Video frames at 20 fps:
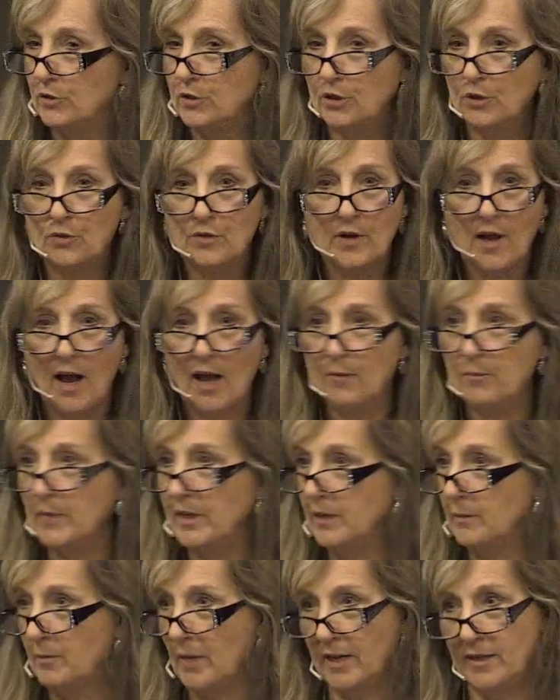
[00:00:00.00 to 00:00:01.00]
Do not
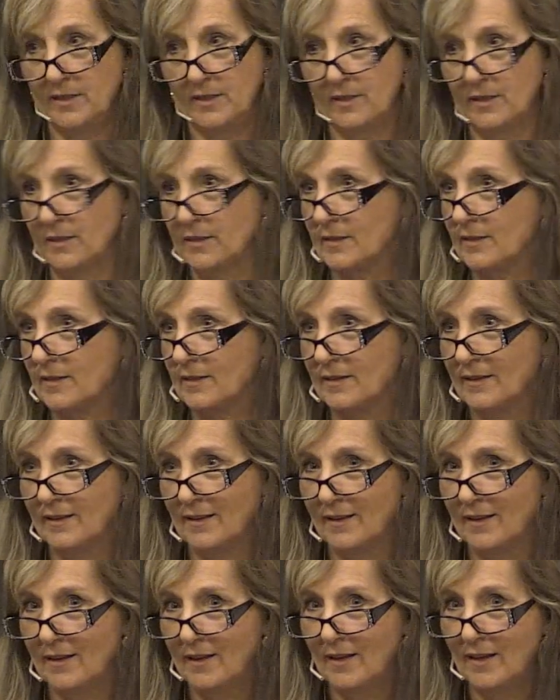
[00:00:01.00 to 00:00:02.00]
minimize this.
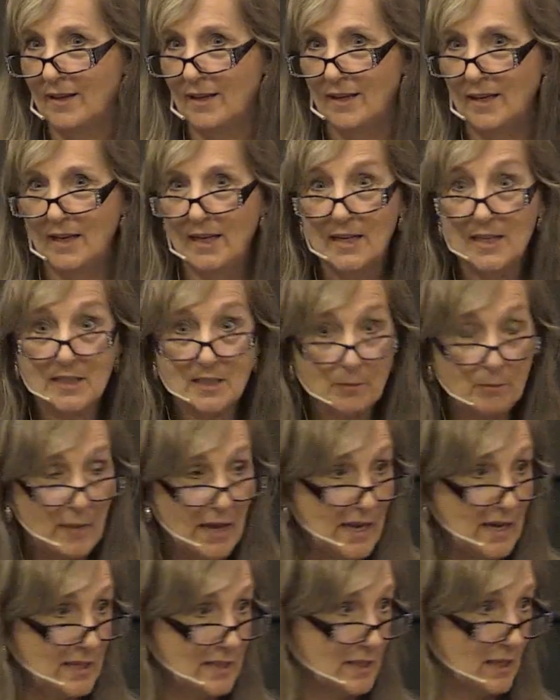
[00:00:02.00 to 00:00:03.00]
It is
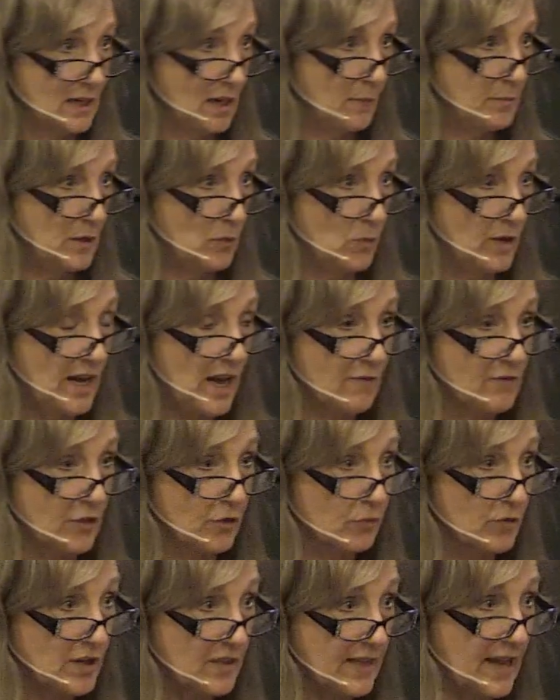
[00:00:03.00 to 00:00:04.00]
amazing. I mean, we have a
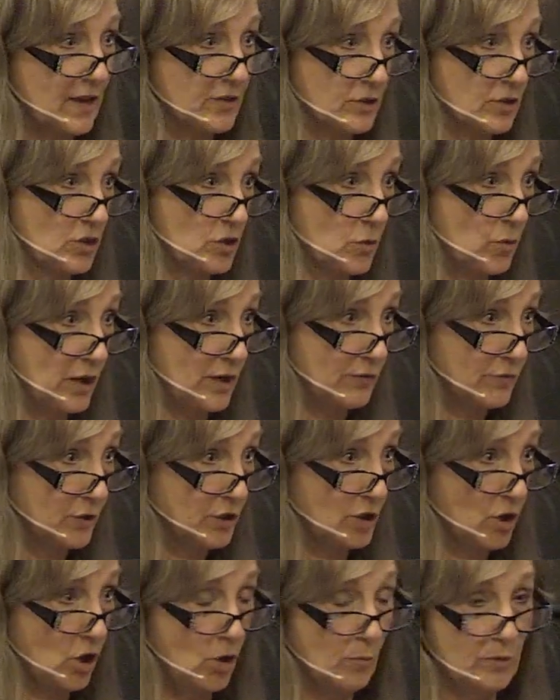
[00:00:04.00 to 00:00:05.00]
3,000 square
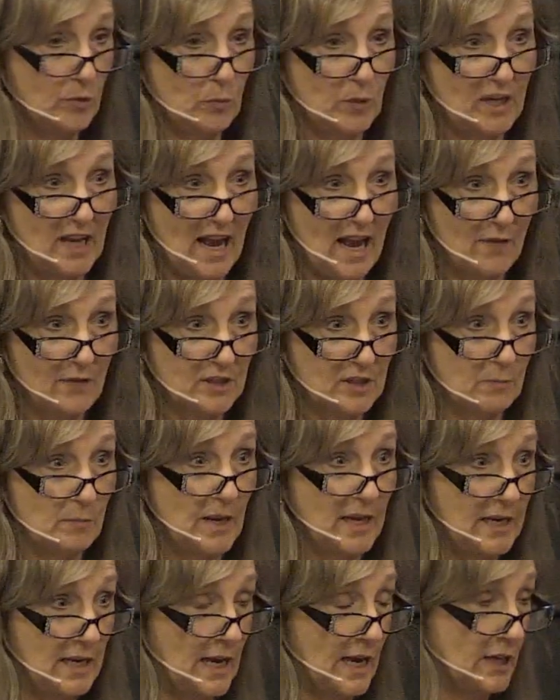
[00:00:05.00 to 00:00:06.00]
foot home, and we'd have as
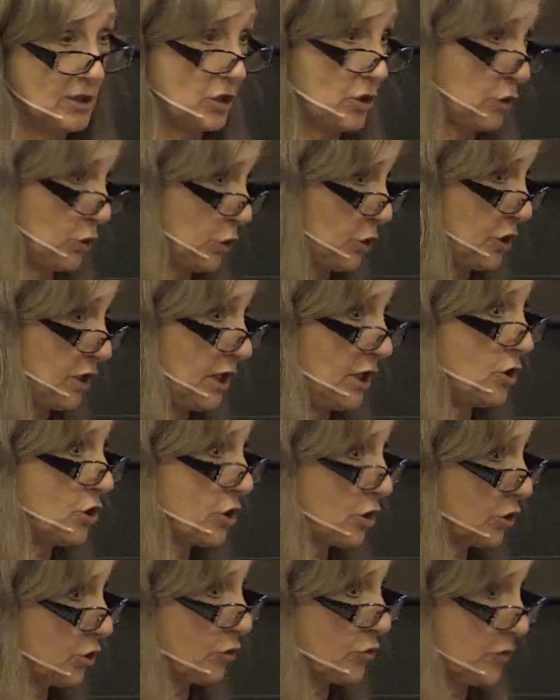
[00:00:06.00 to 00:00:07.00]
many as 13
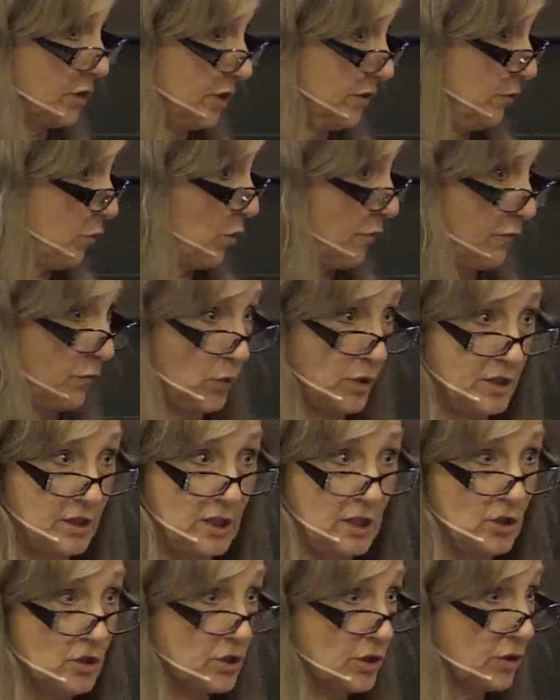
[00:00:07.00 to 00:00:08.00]
children or
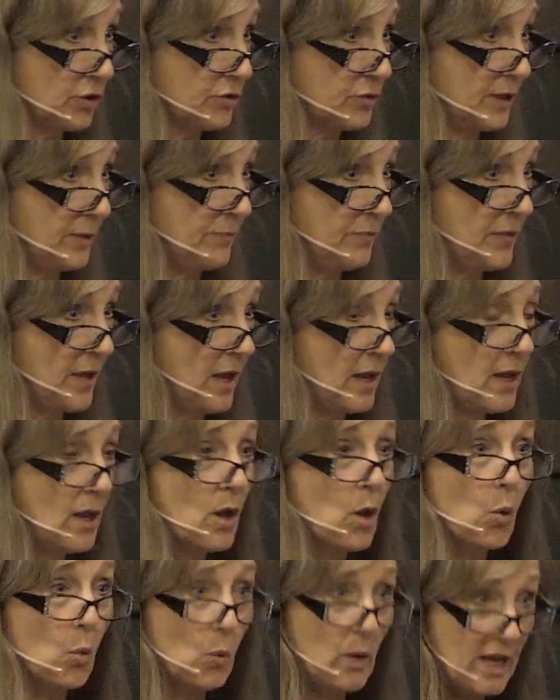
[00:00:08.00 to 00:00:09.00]
14 children.
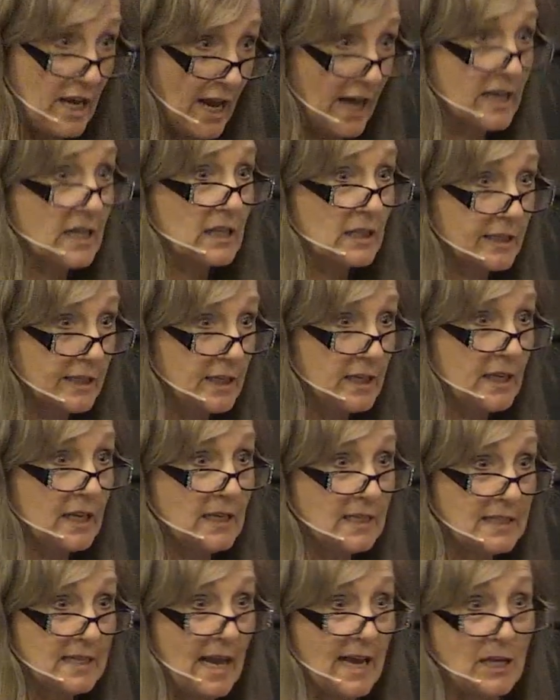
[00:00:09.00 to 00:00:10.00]
We had
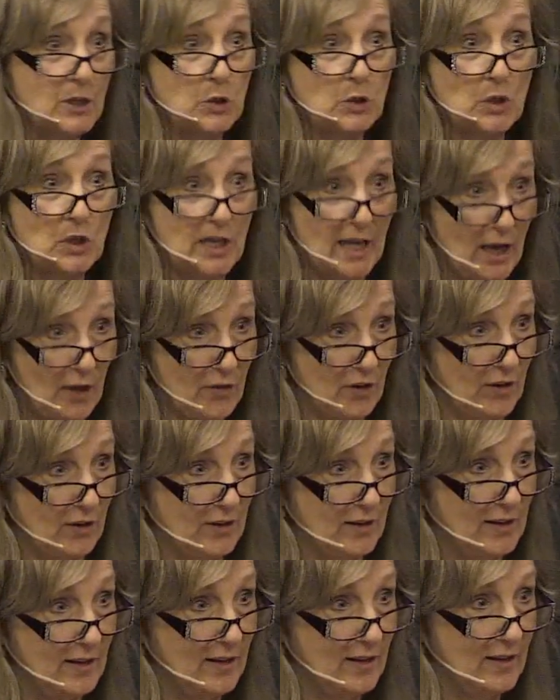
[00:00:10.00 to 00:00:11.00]
cleaning day together,
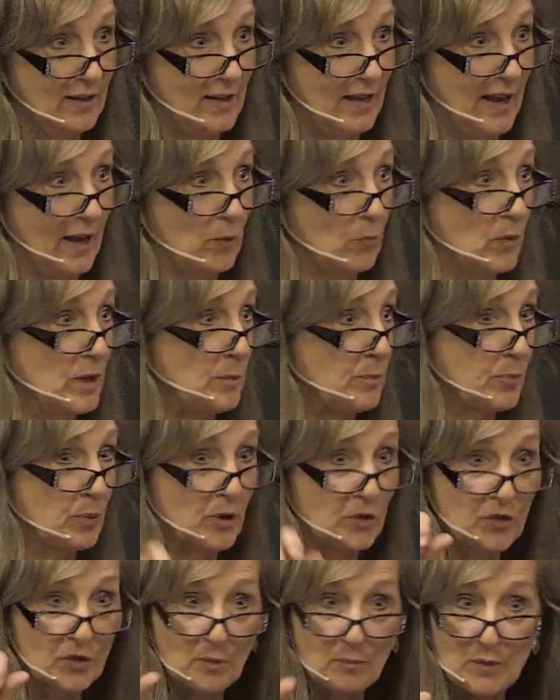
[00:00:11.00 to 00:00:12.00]
and we
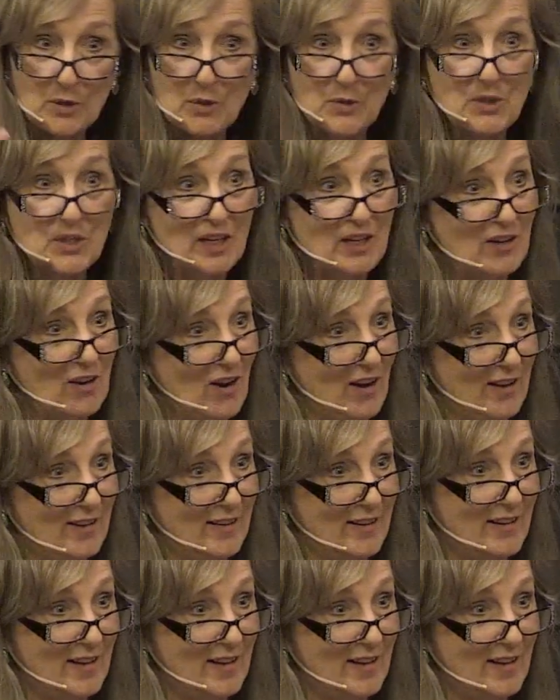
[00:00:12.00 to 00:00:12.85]
put the music on,